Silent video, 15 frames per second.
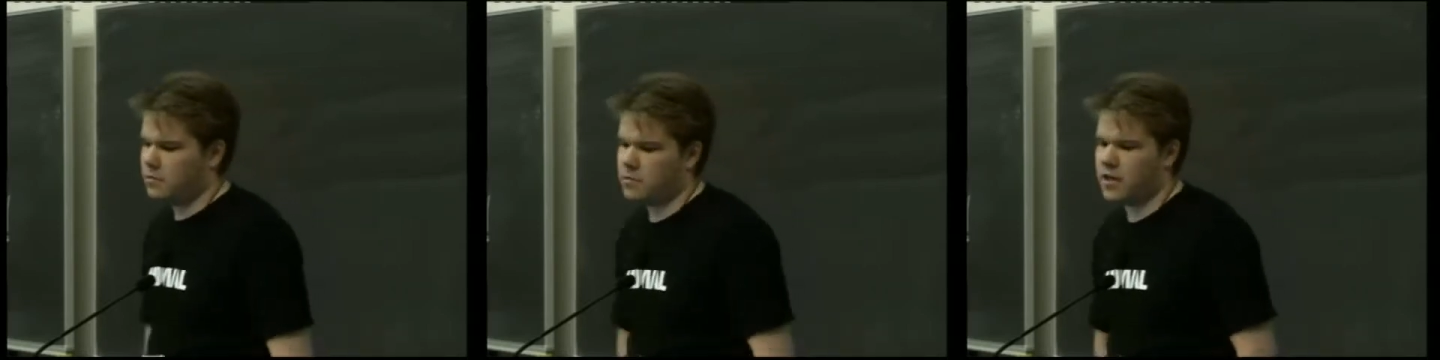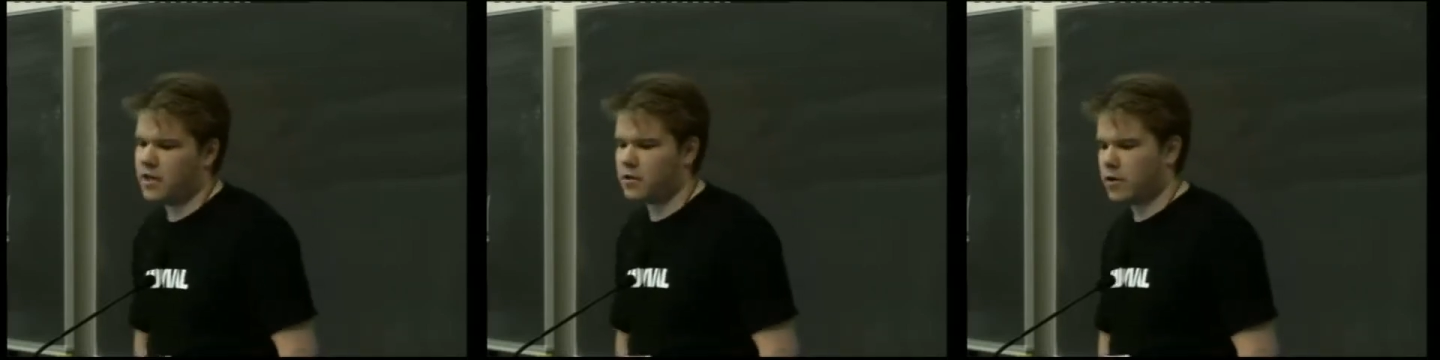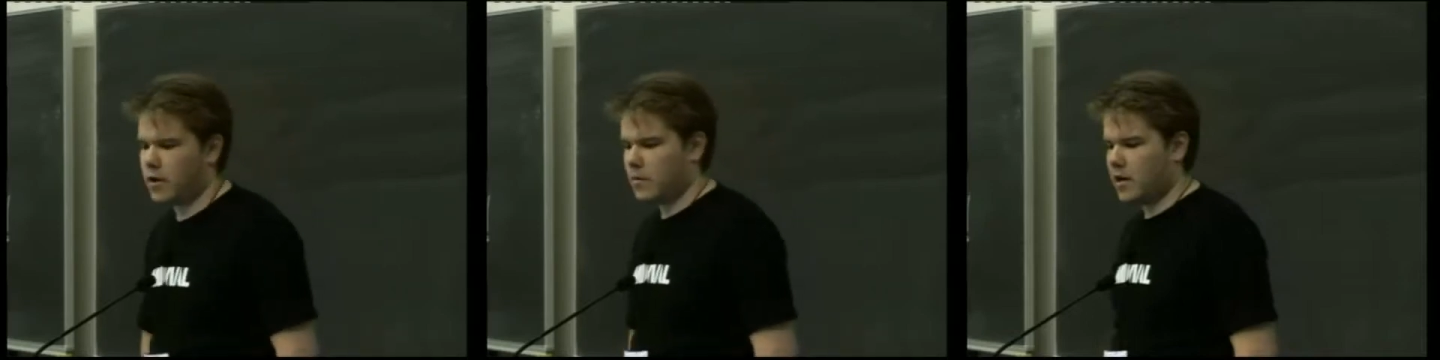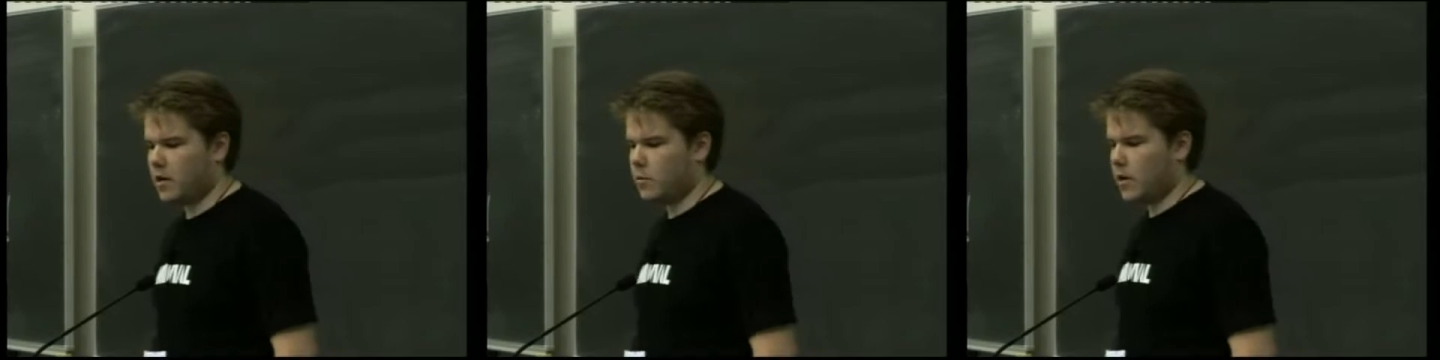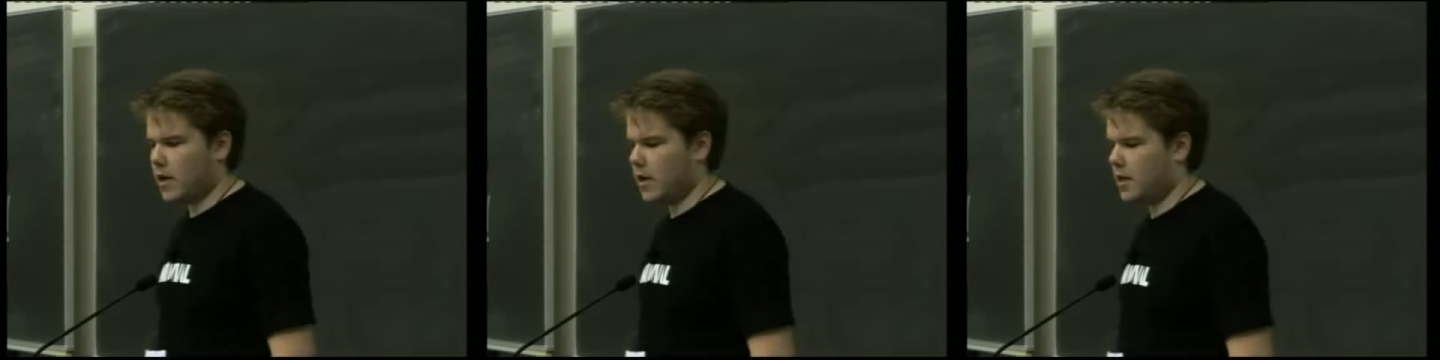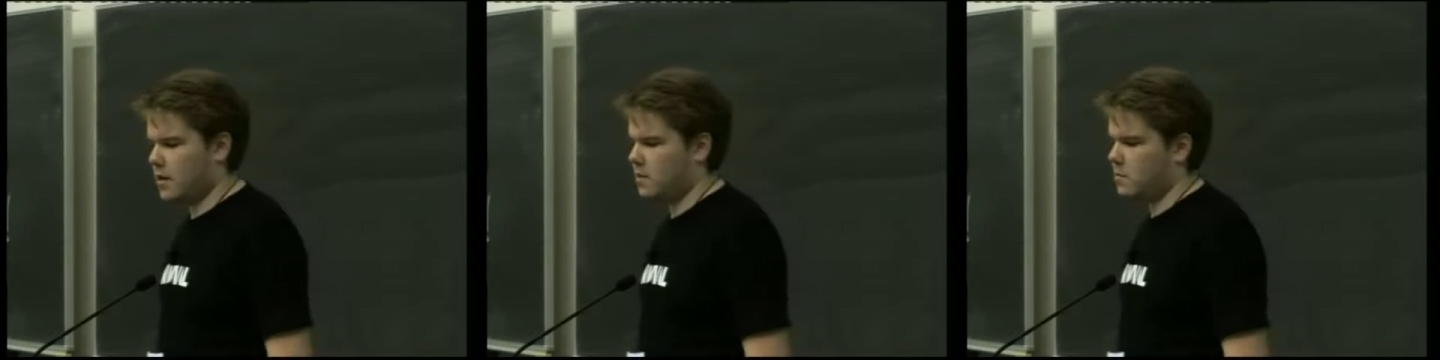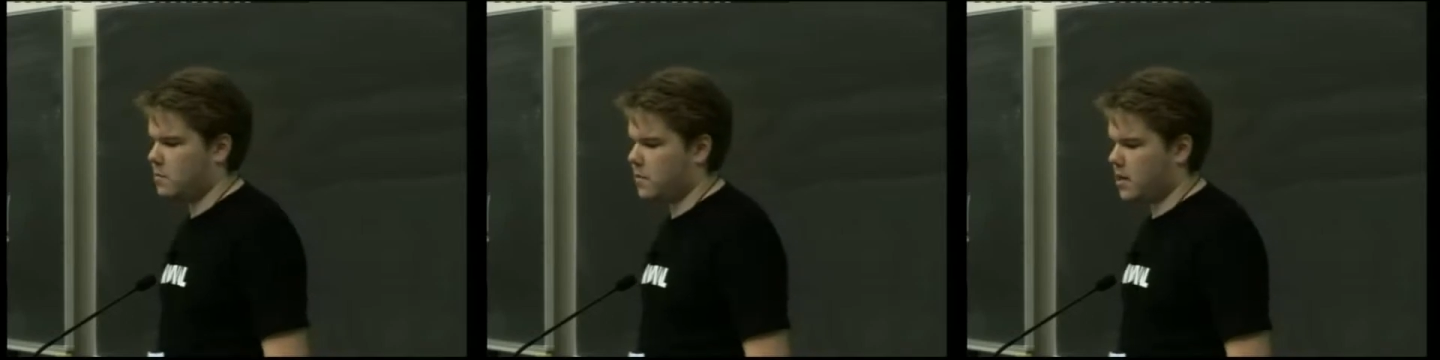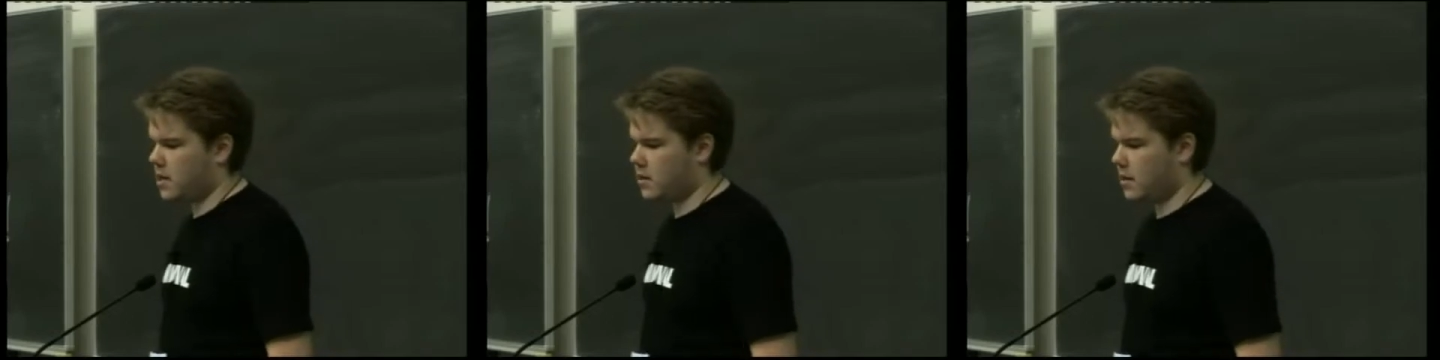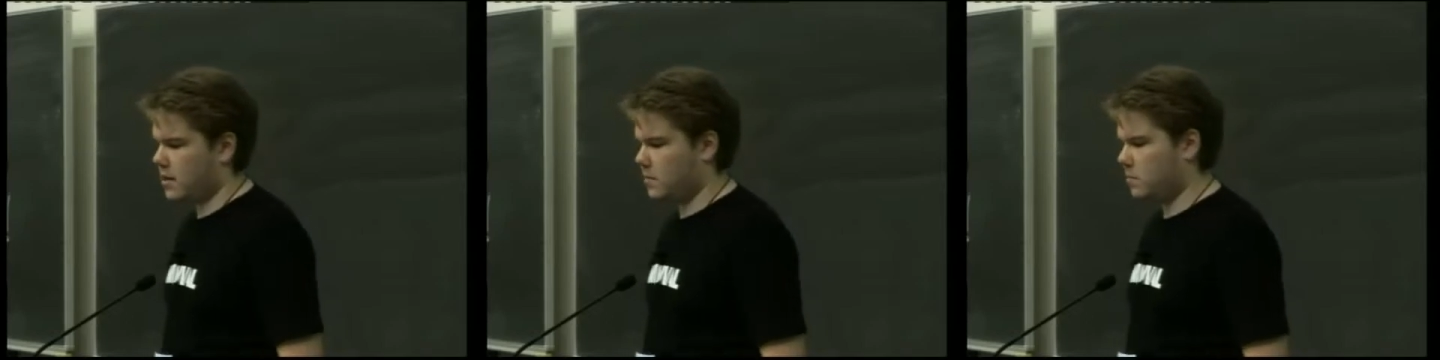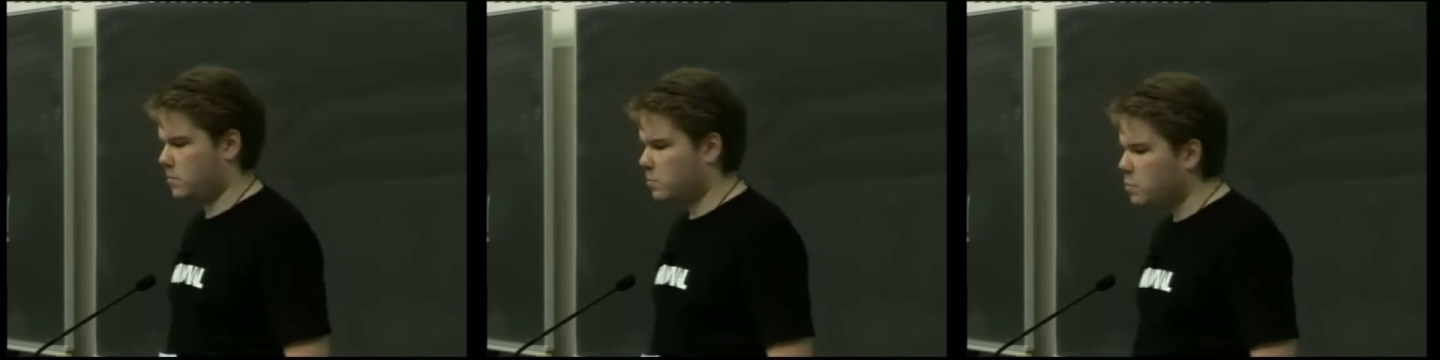describe how we actually
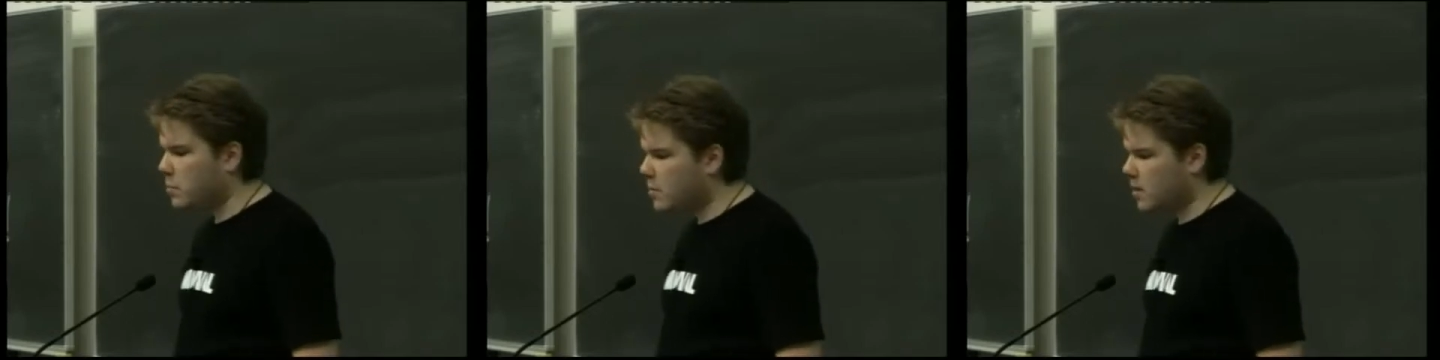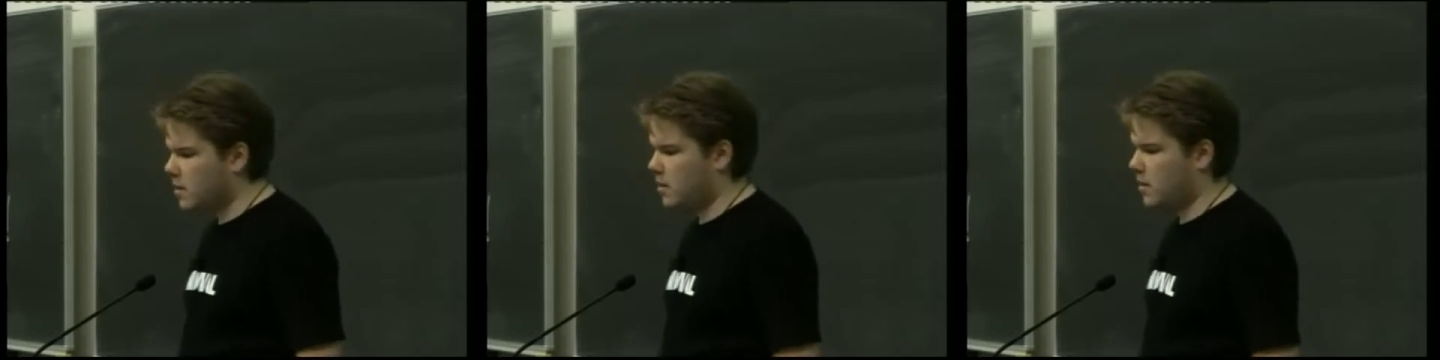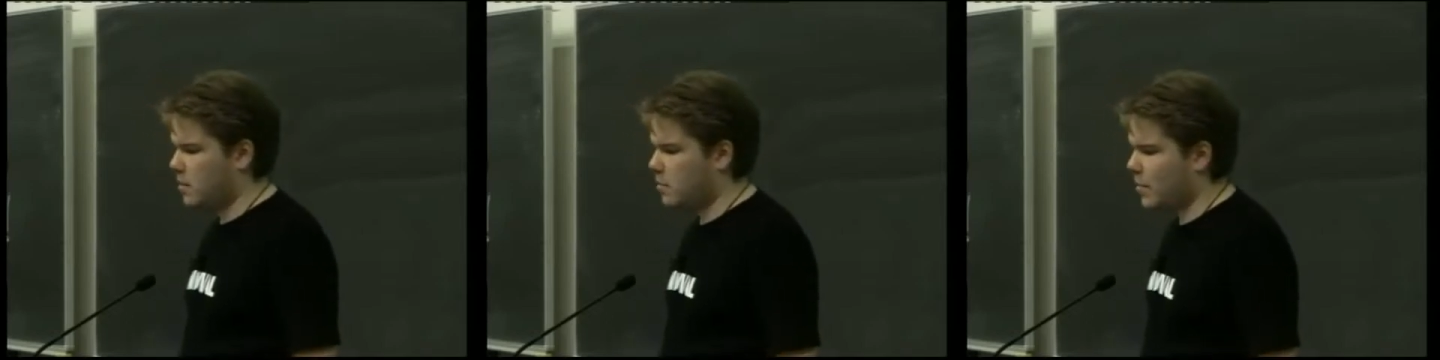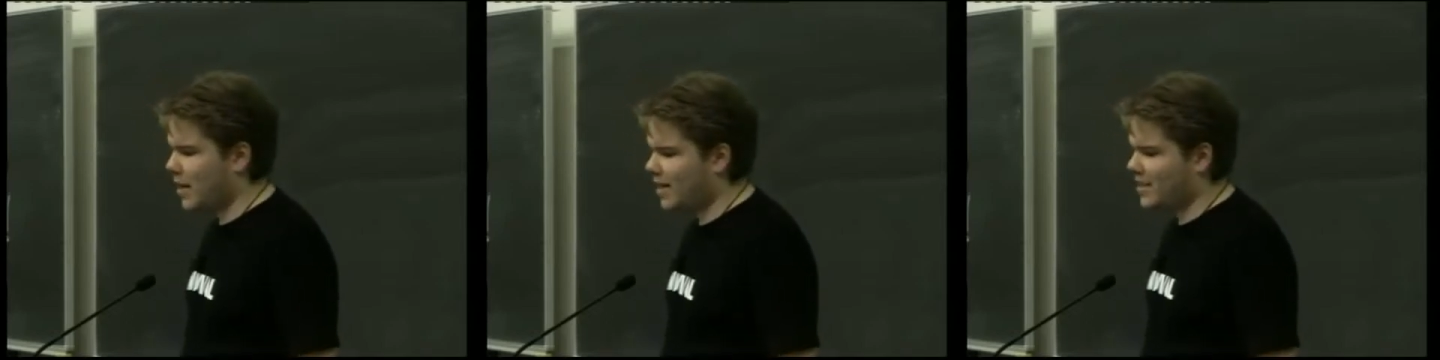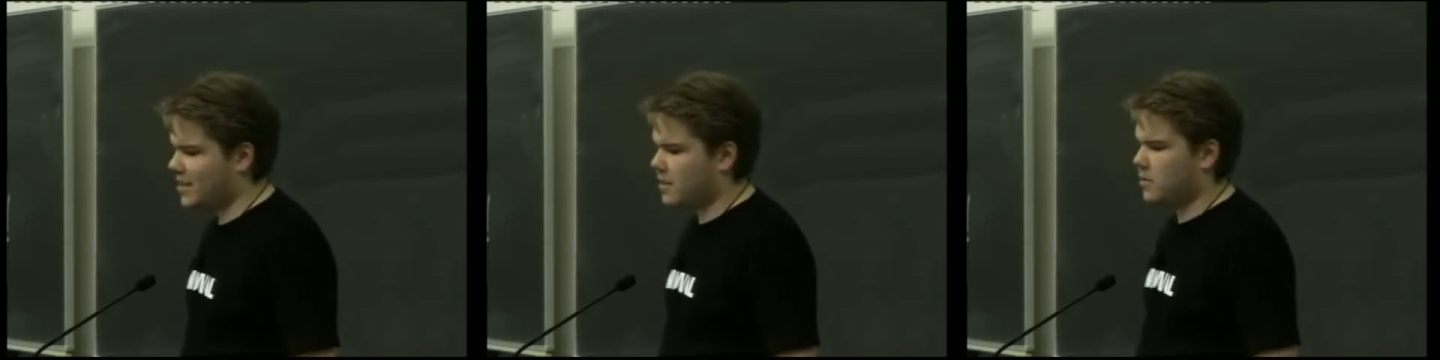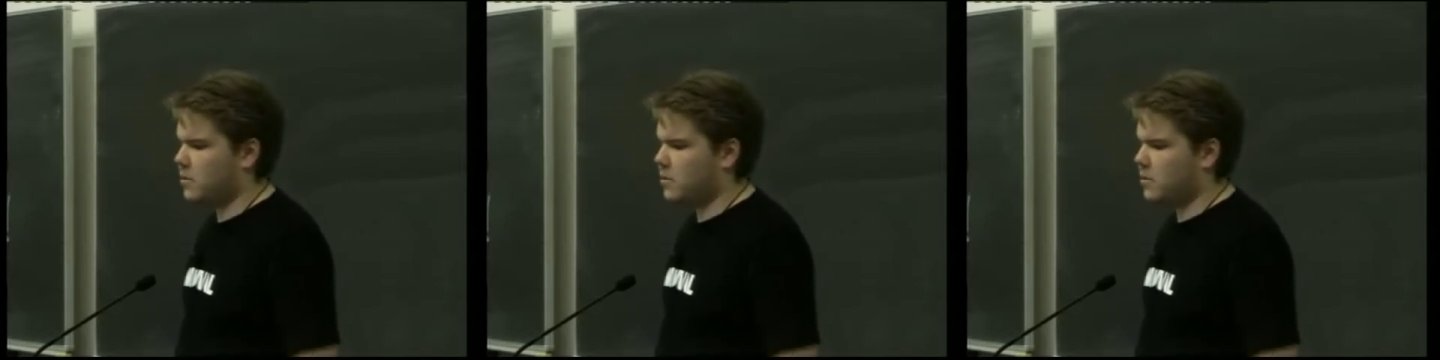managed